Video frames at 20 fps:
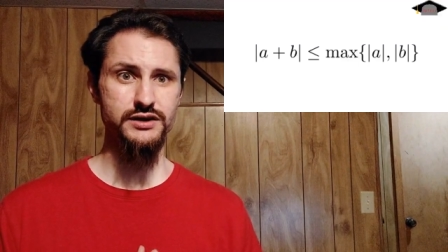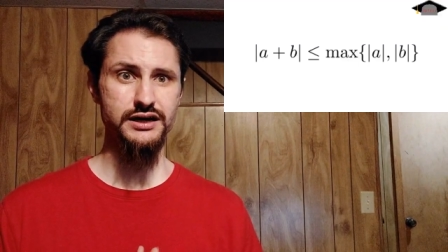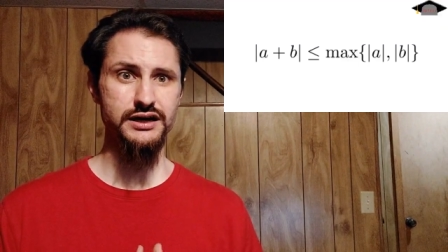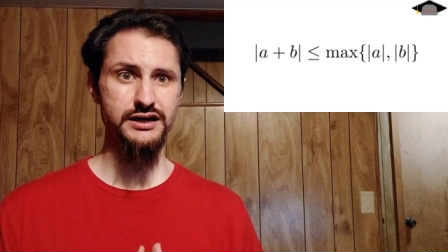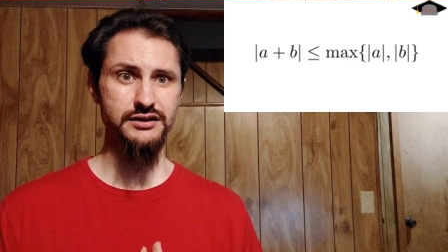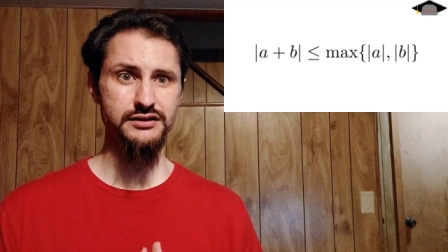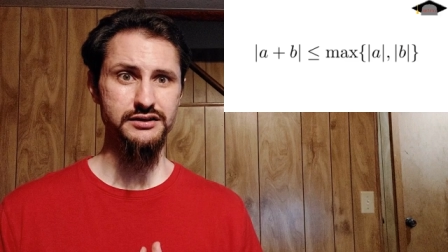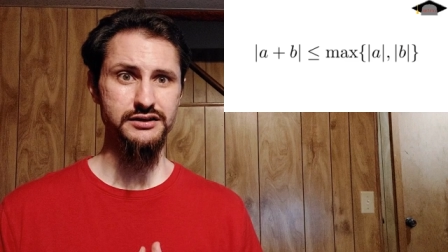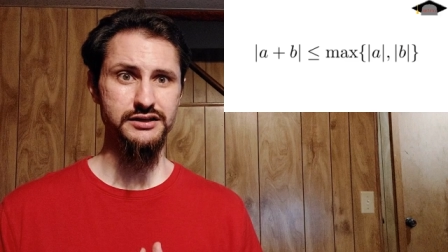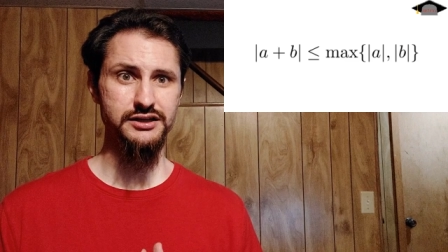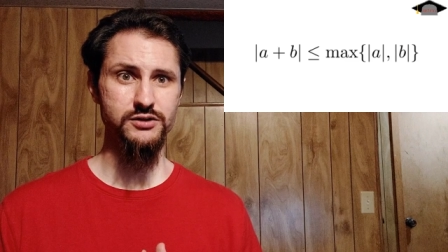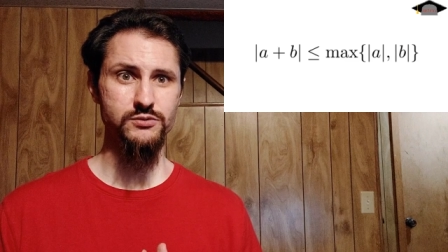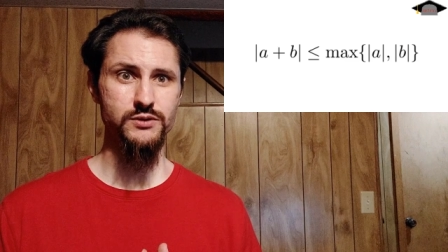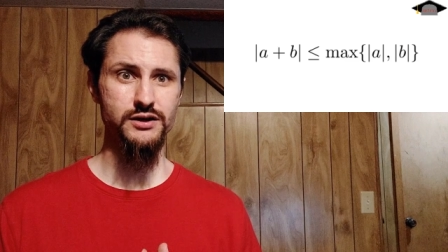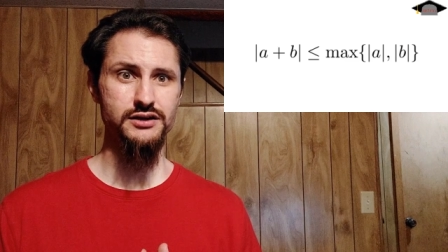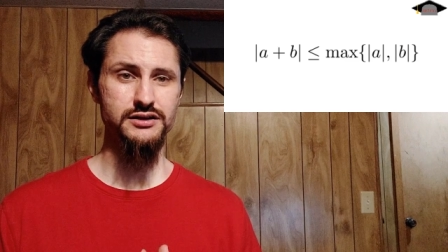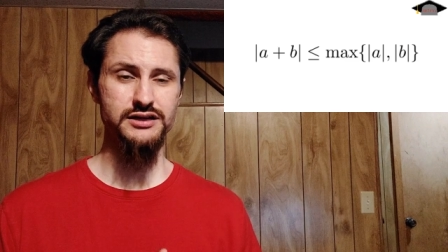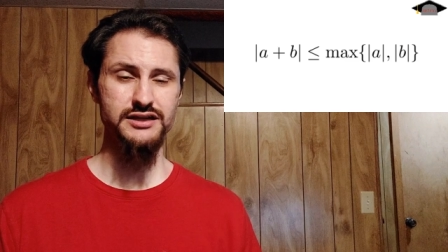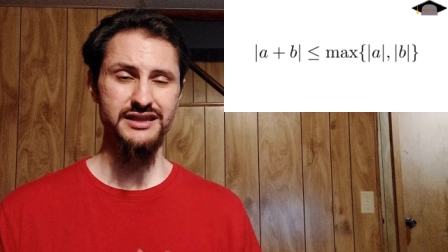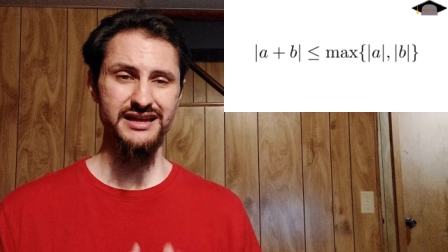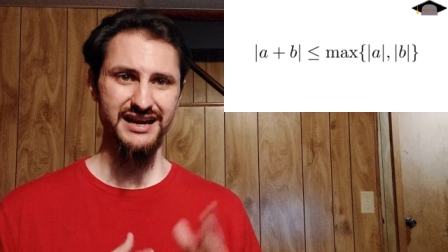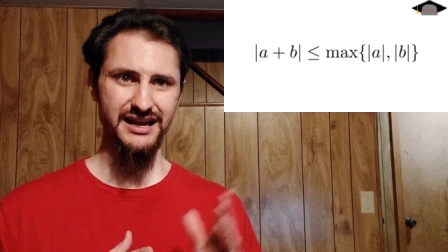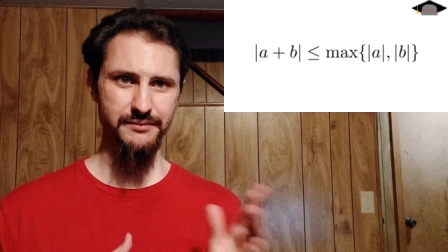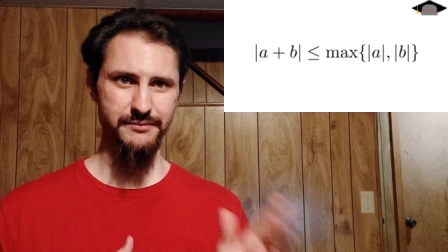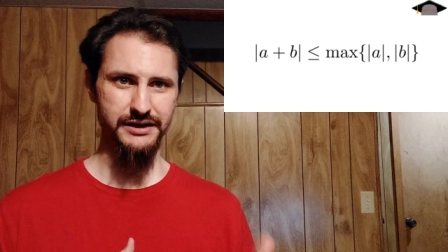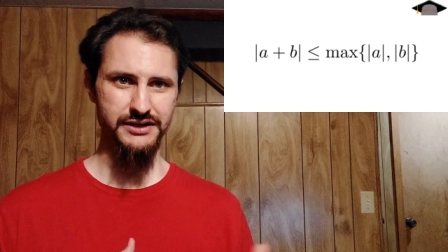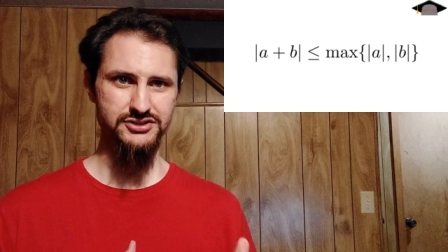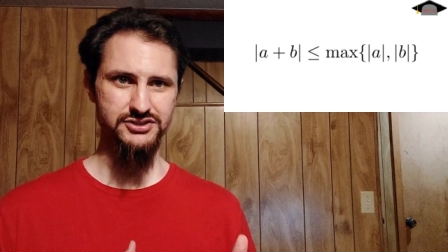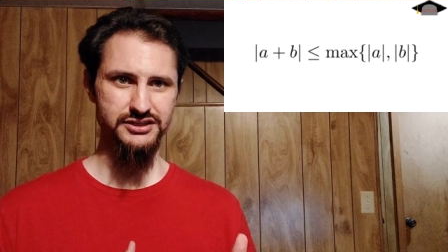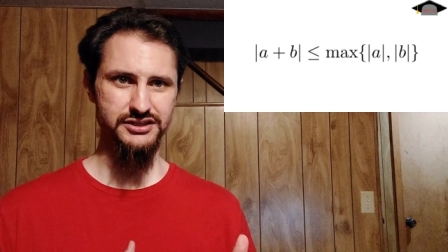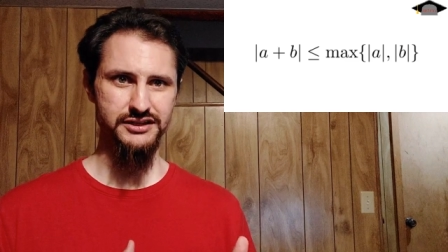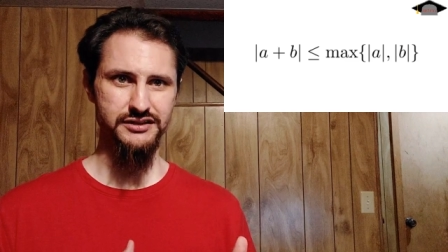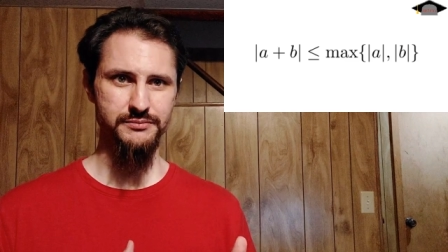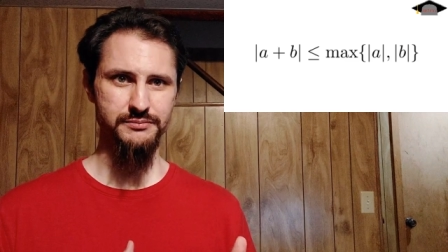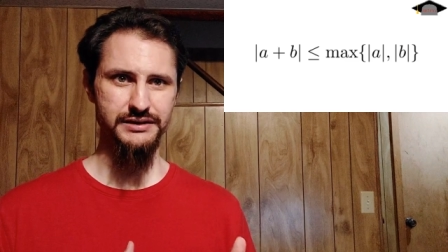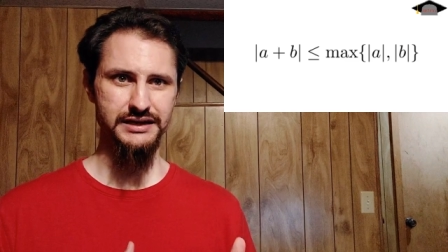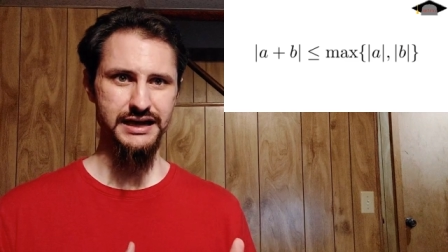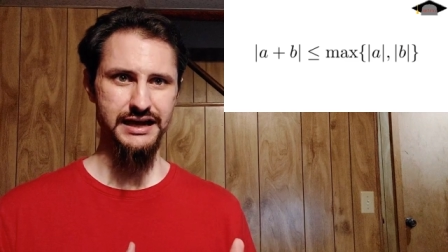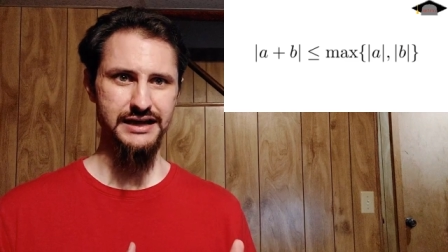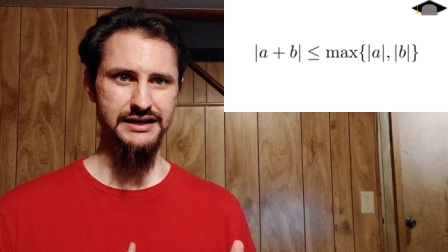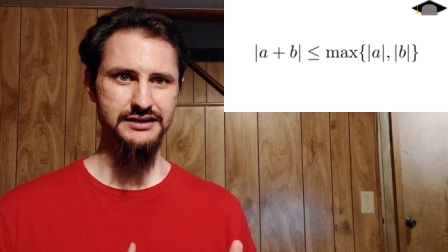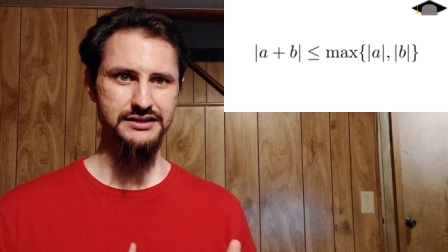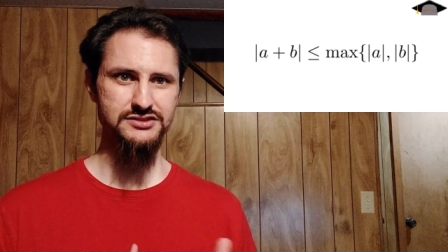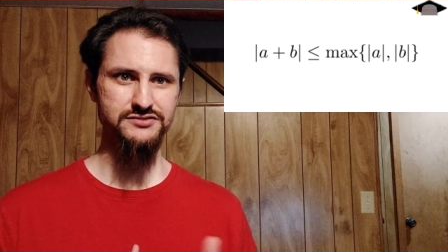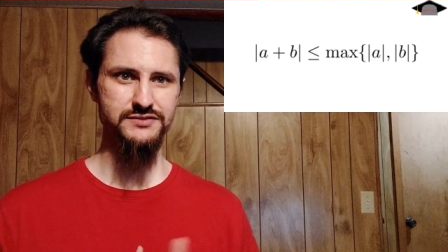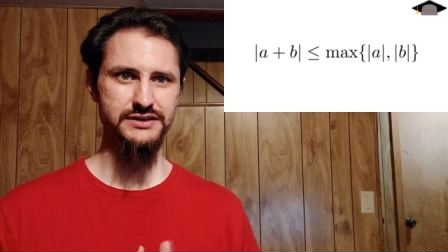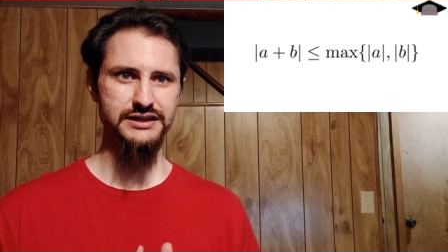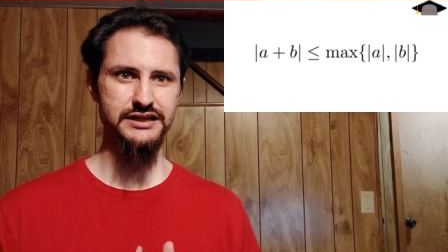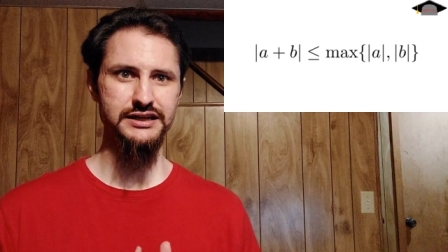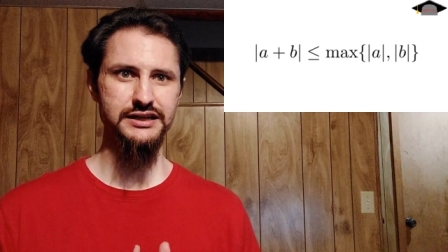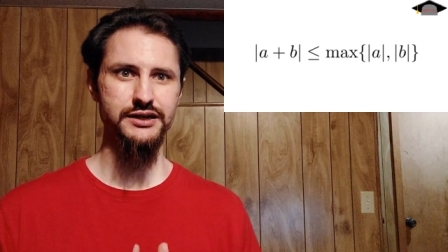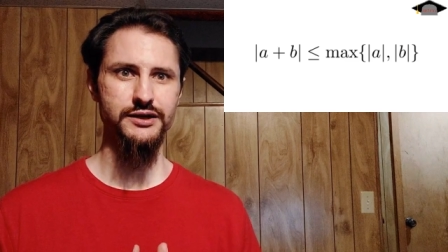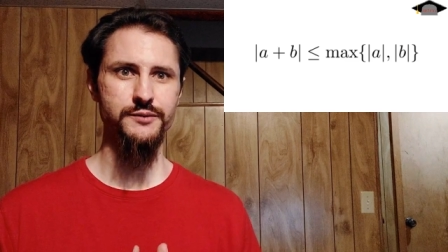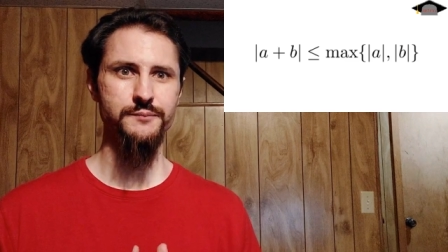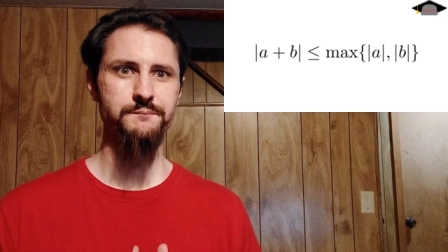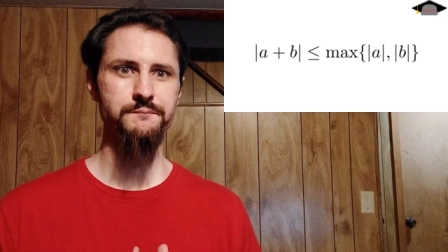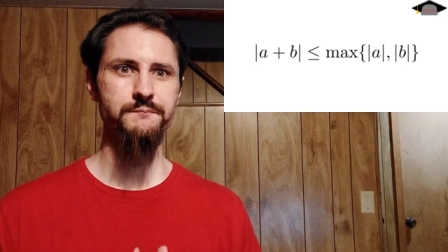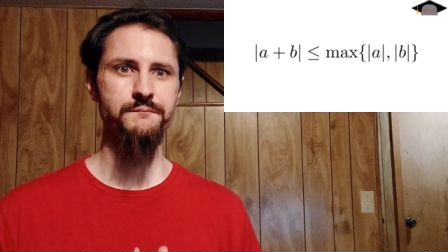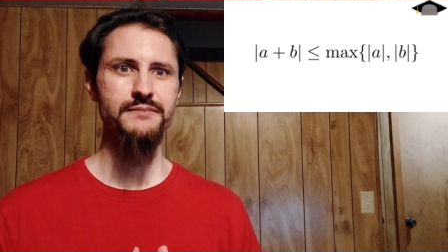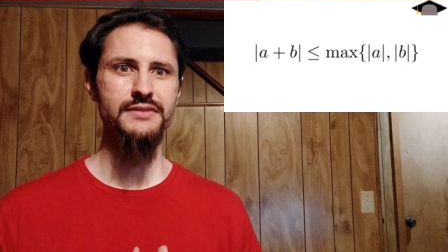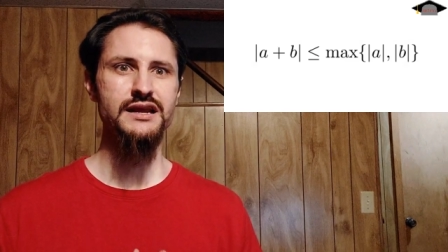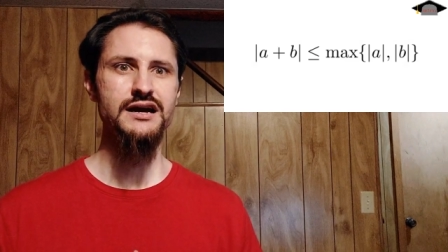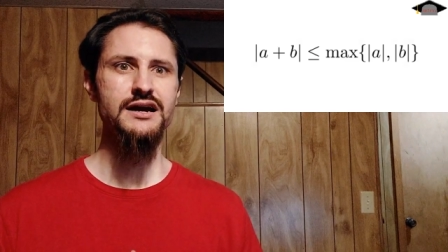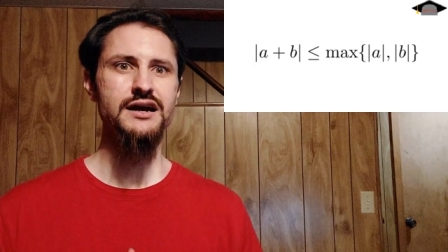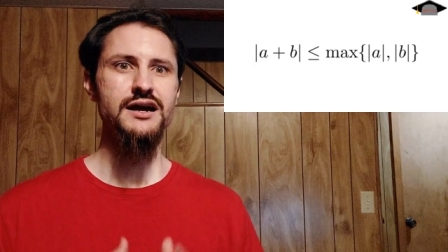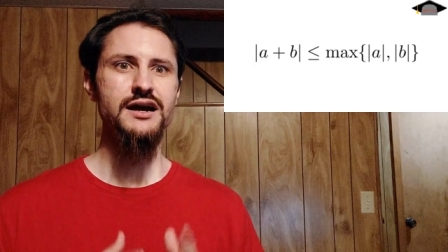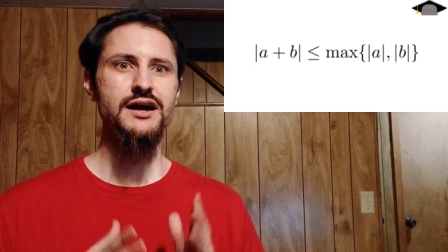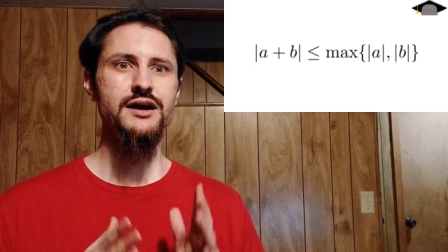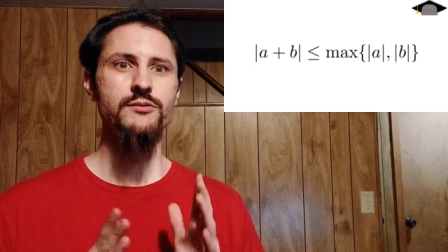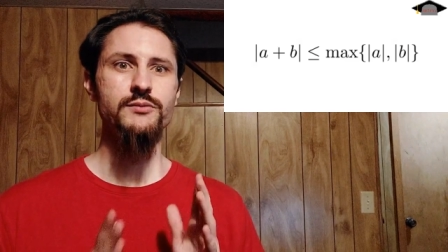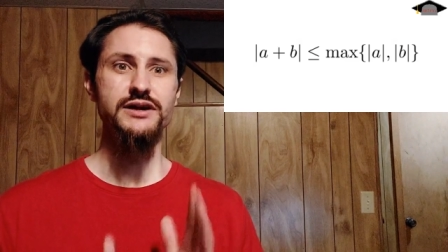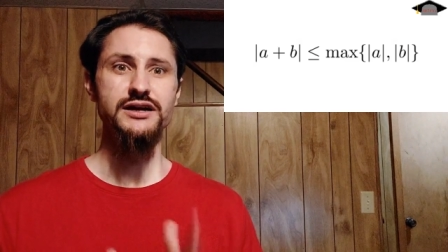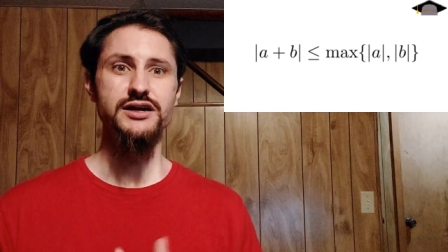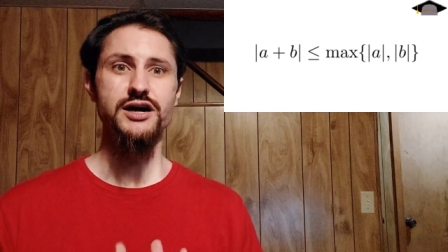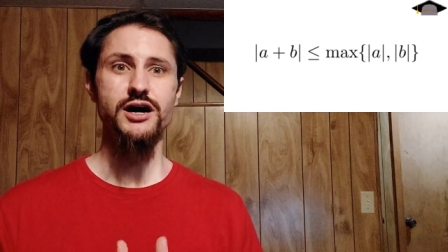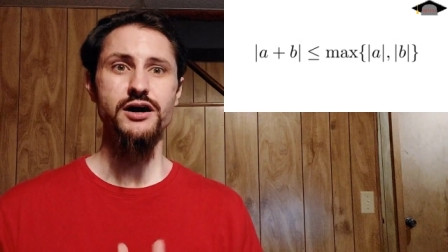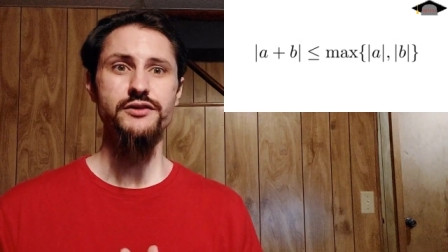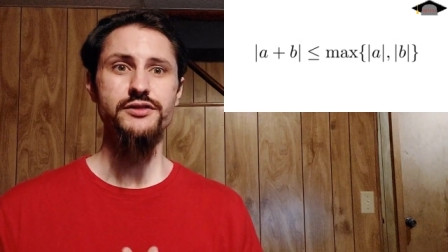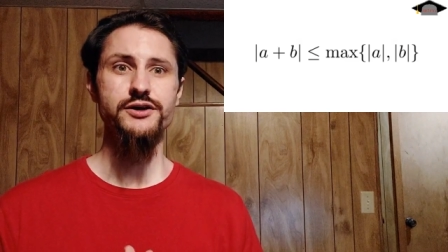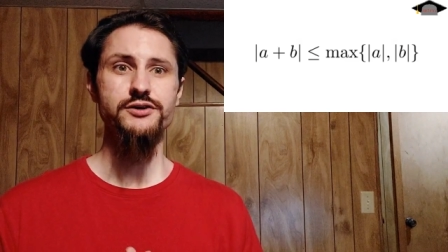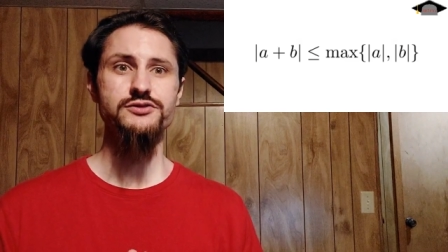triangle inequality that I mentioned in the p-adics video. We call